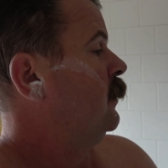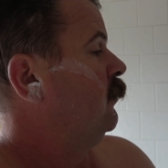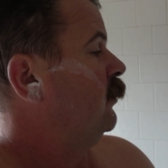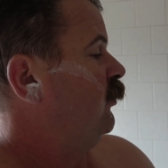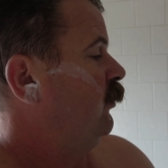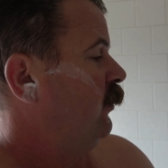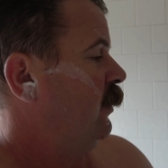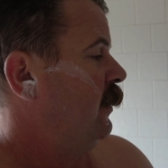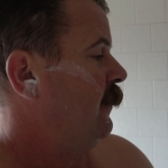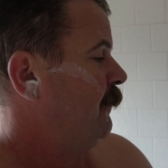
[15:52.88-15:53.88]
which is
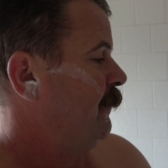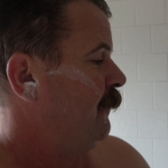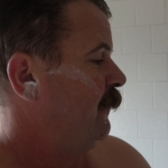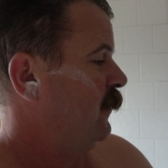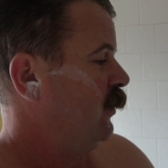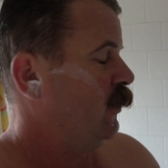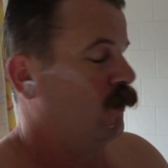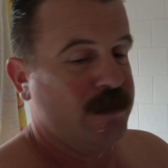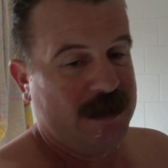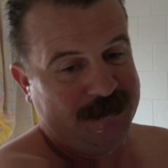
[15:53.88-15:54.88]

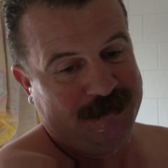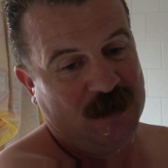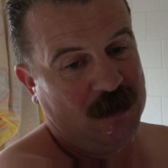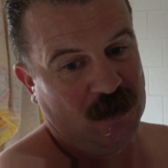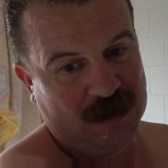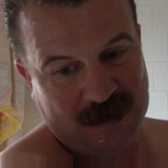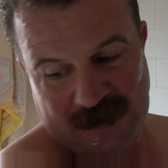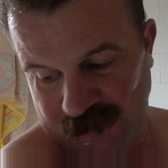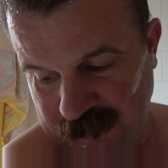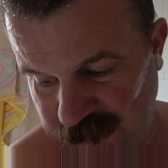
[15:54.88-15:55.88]
cool, man. I like it. That's what